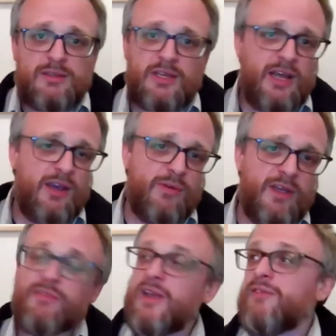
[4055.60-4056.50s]
You know,
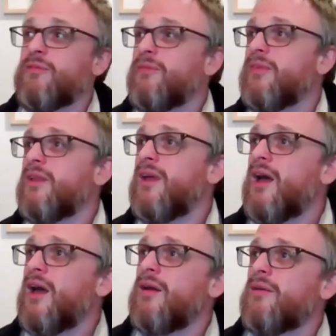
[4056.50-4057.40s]
if
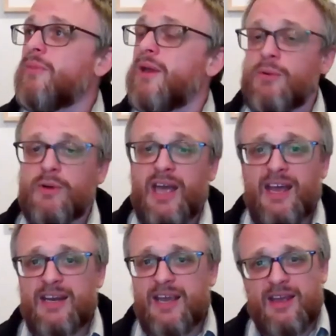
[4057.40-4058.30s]
people
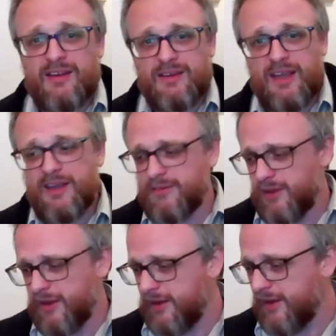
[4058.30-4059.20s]
can get,
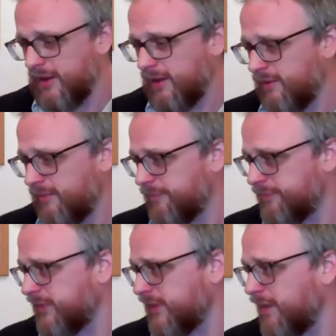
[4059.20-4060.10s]
I
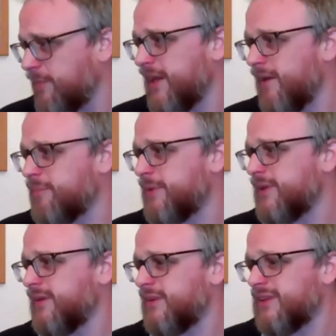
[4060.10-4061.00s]
mean,
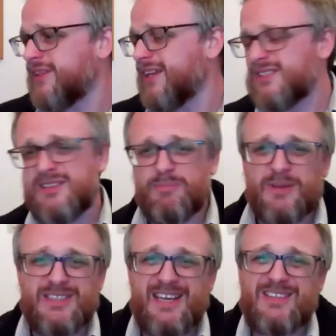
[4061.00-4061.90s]
there's
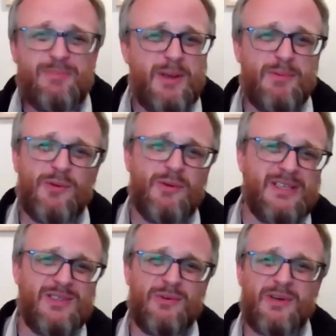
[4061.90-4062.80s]
potential, people
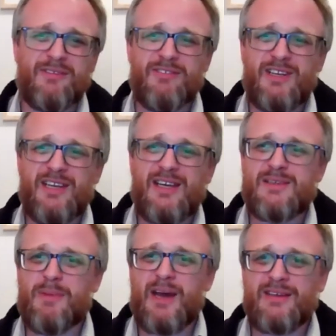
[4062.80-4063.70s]
always talking for
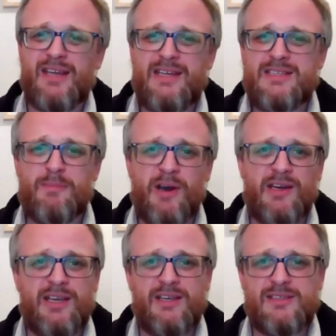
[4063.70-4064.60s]
years about data
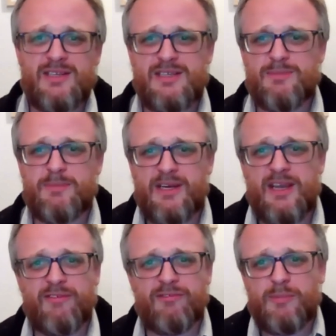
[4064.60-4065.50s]
mining into these
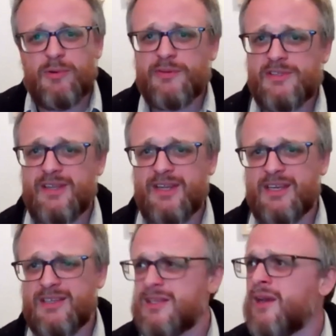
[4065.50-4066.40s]
PDF reports and
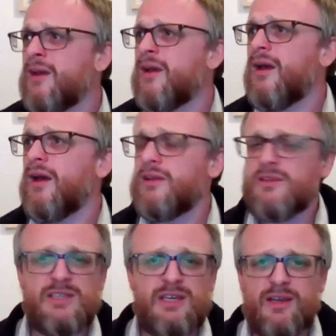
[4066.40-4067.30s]
things
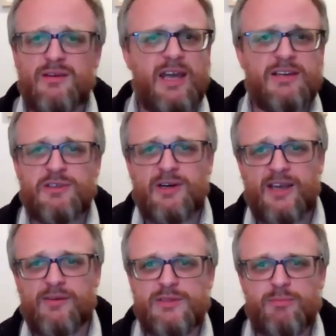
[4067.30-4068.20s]
using natural
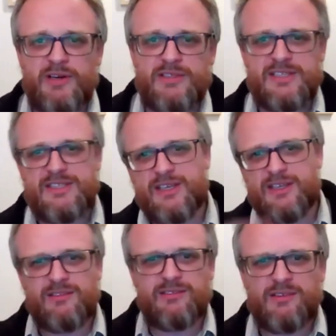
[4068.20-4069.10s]
language processing
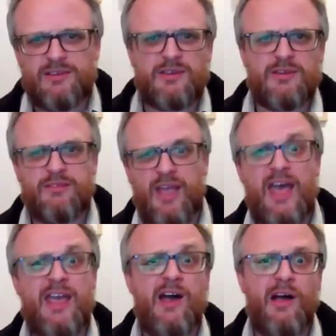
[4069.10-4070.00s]
and
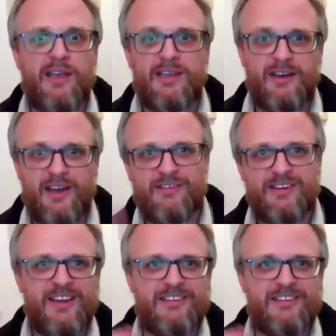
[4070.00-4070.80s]
AI, you know,